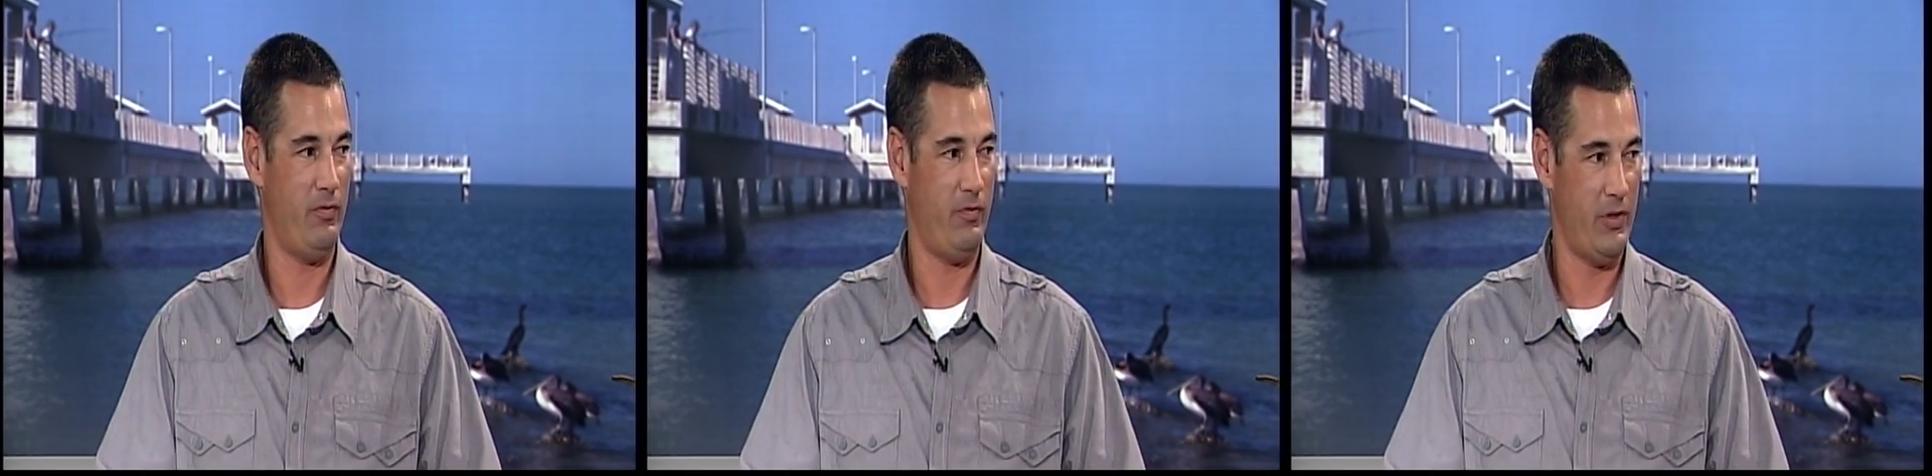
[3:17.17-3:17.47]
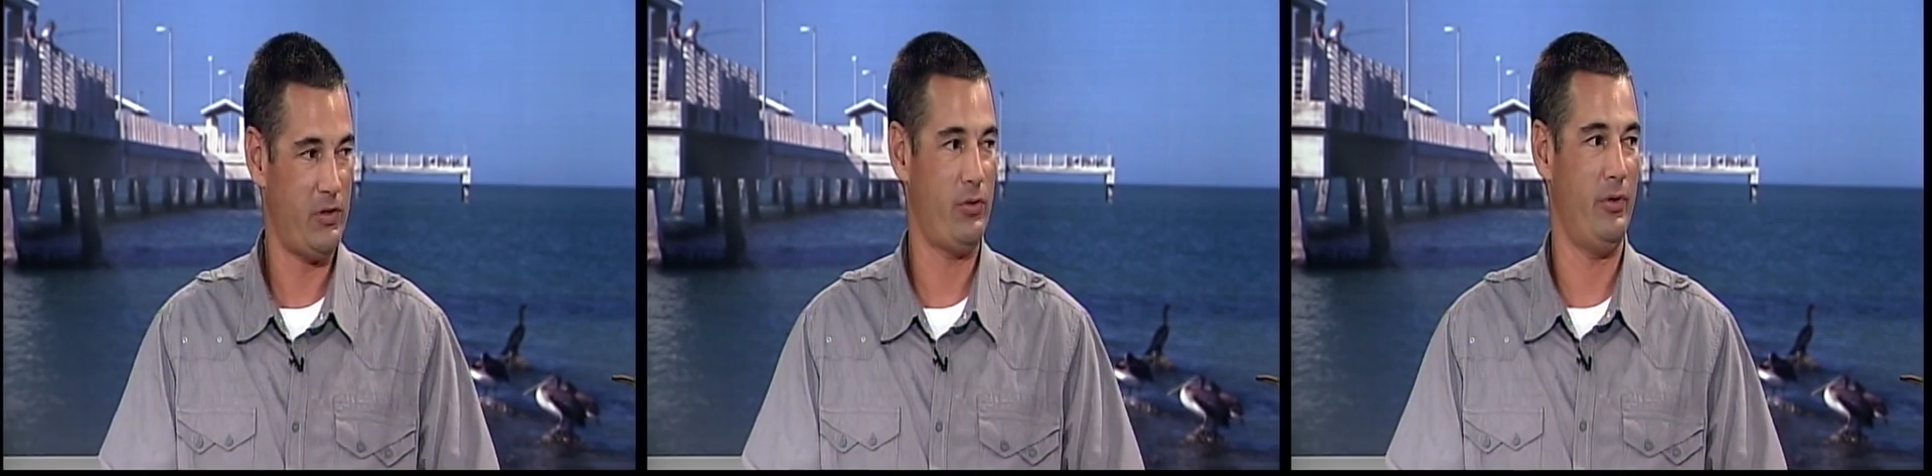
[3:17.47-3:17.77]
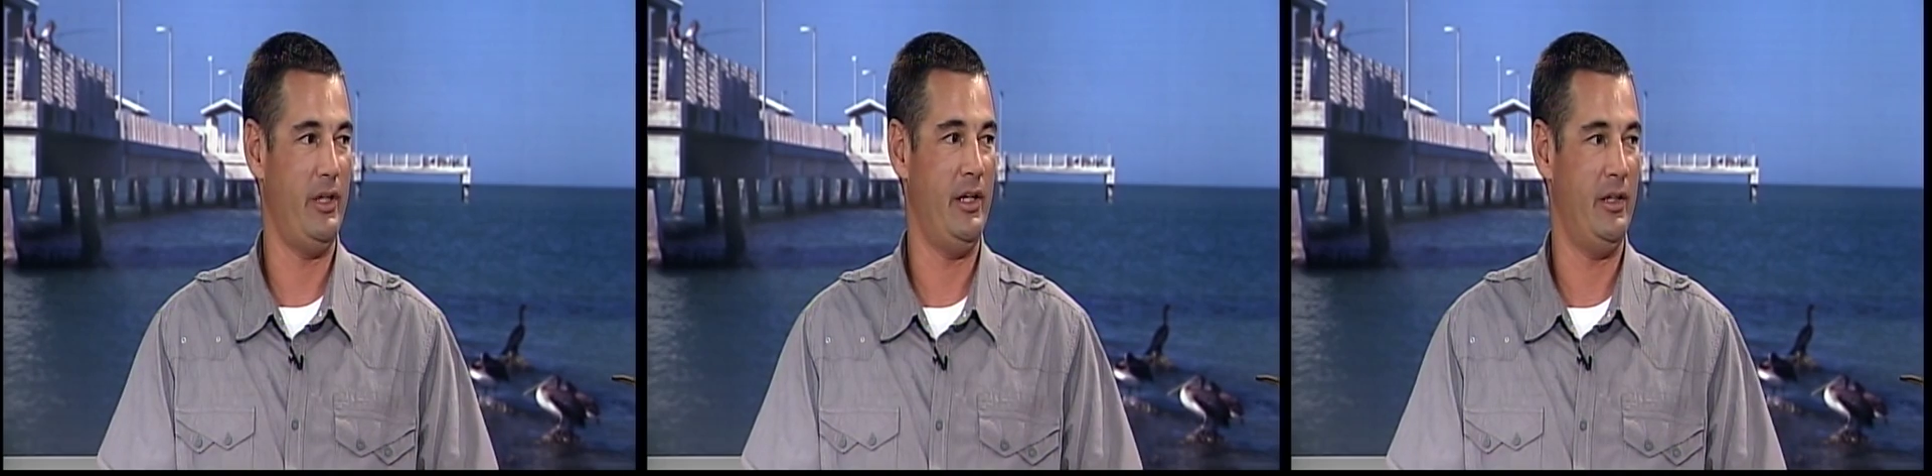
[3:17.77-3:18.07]

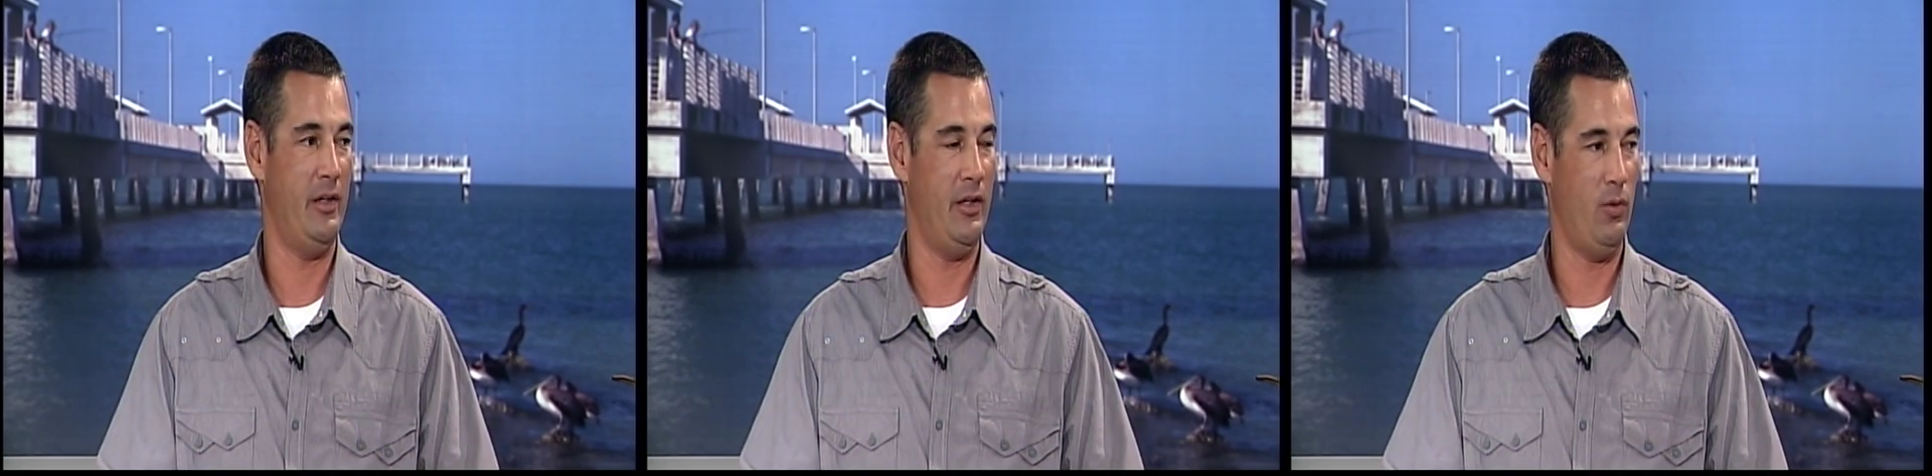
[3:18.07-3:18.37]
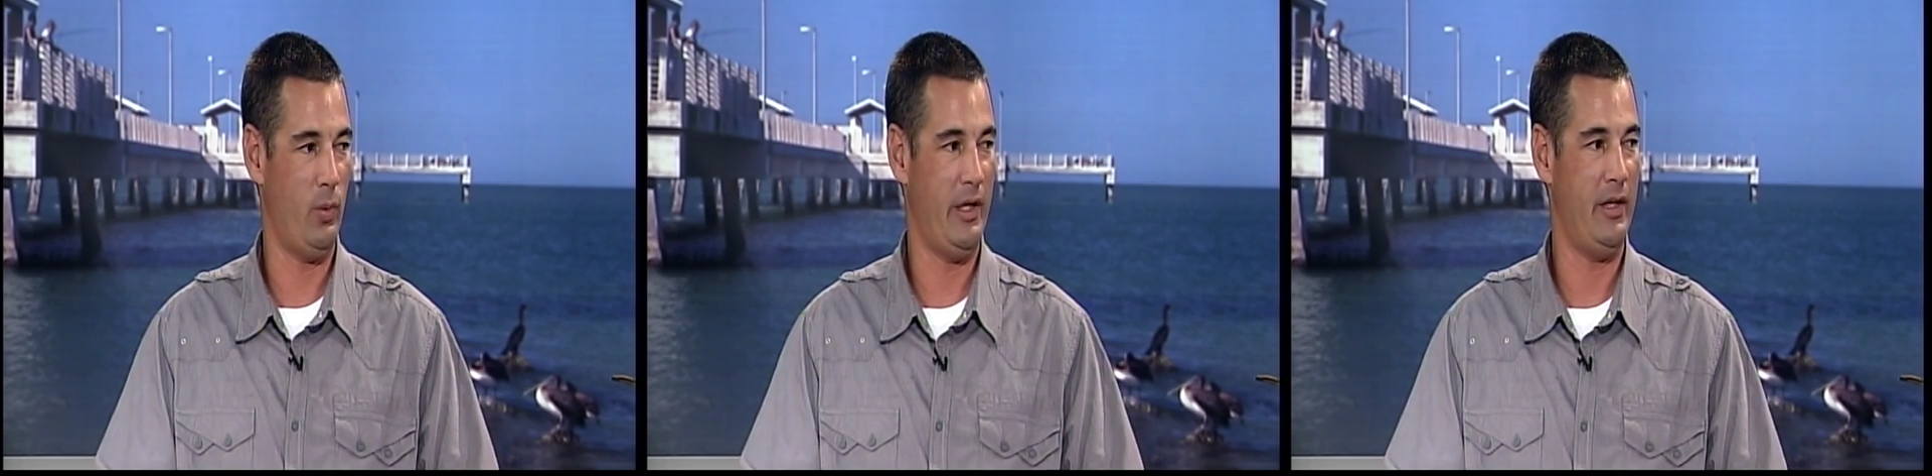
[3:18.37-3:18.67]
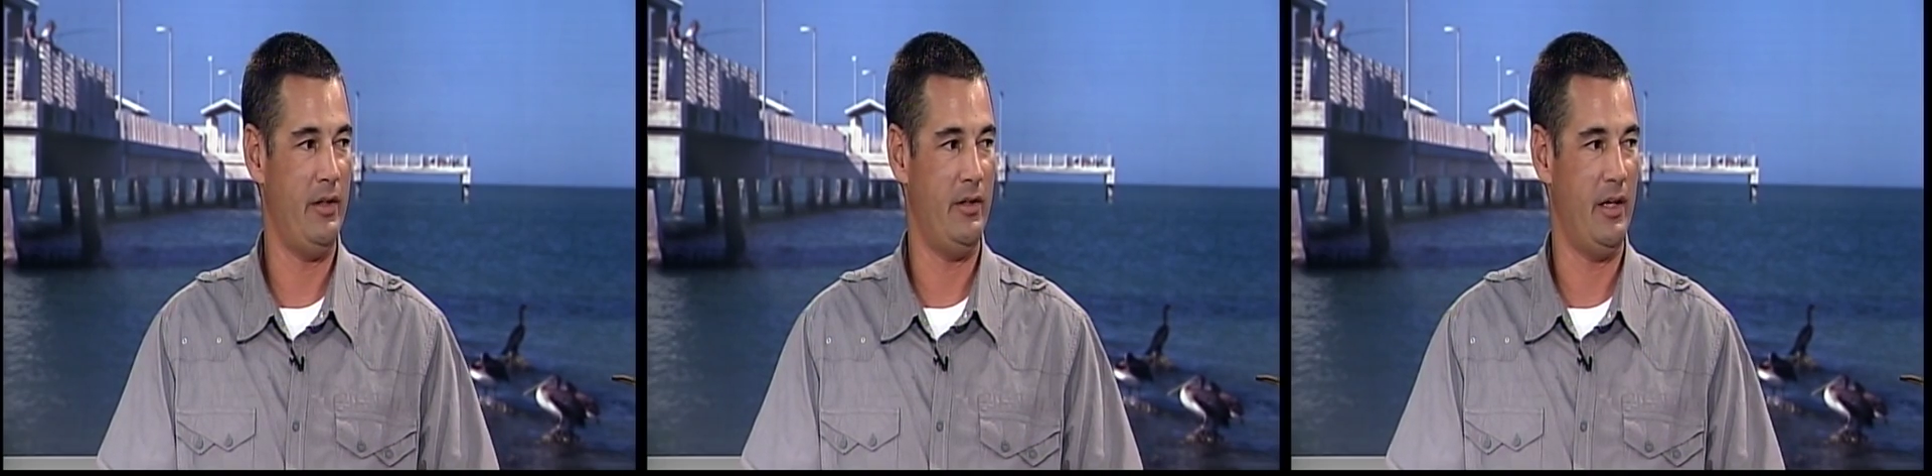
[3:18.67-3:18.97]
fishery, and the way
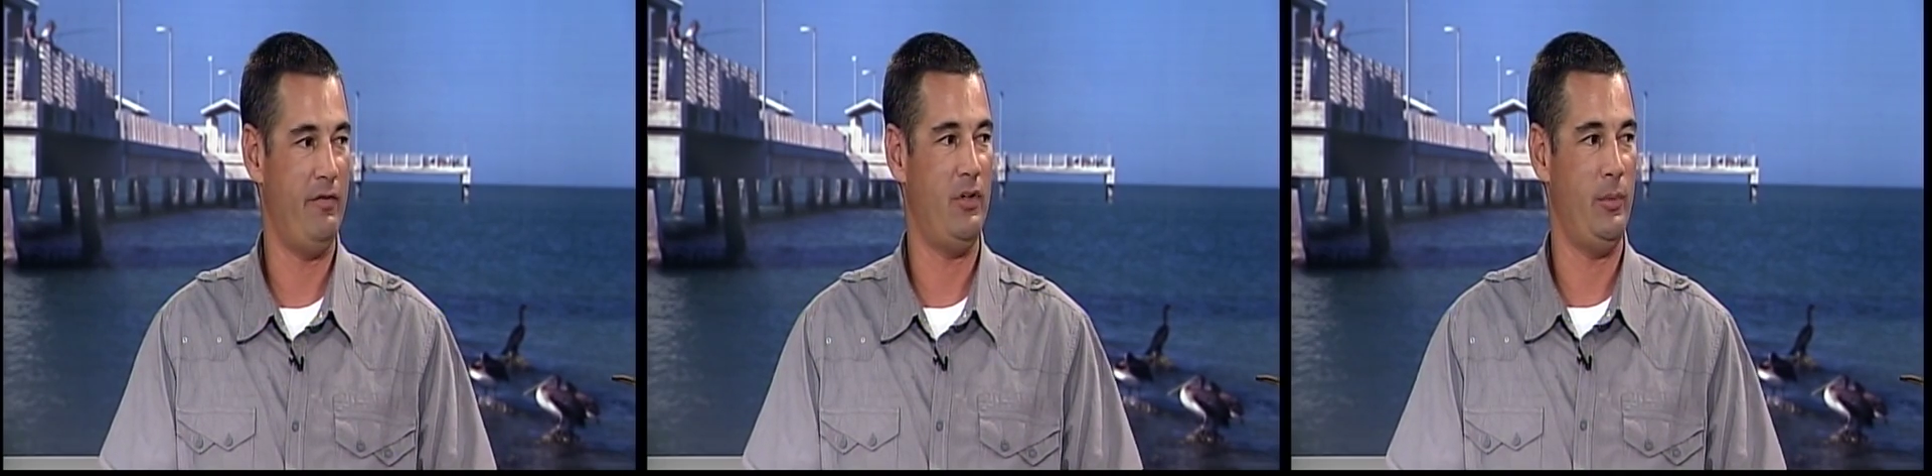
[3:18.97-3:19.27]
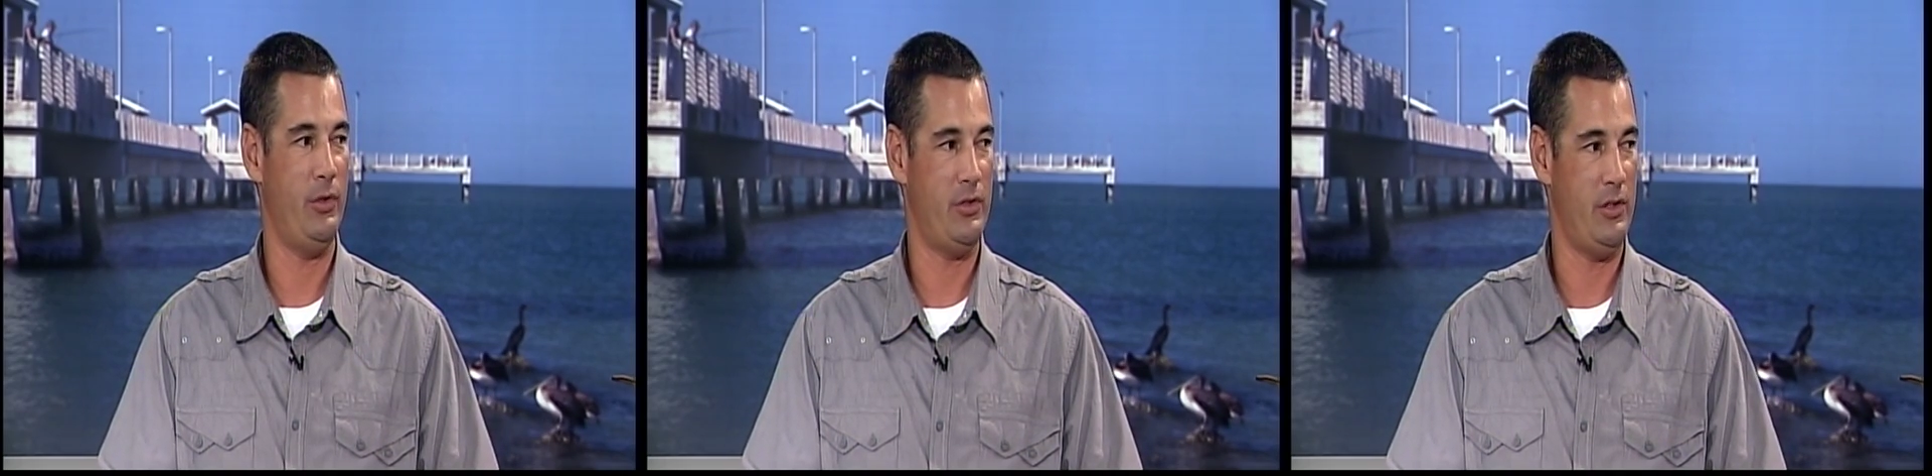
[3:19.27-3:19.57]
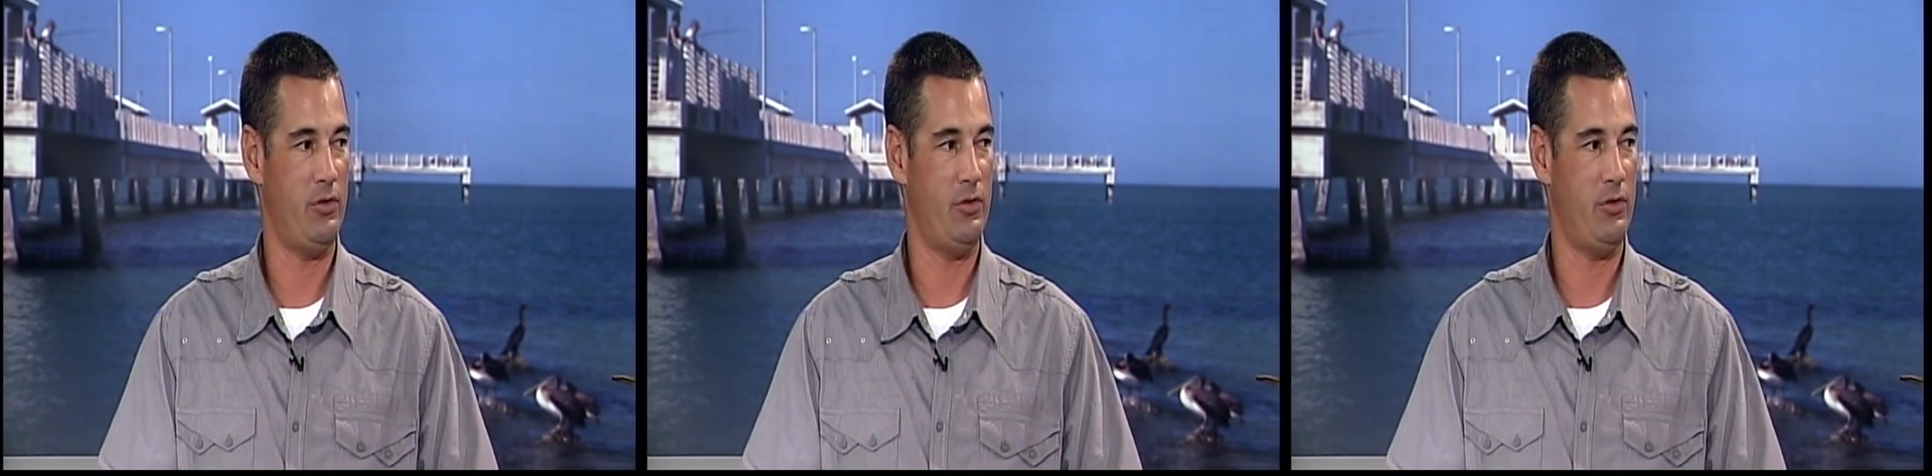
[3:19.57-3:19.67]
that the FWC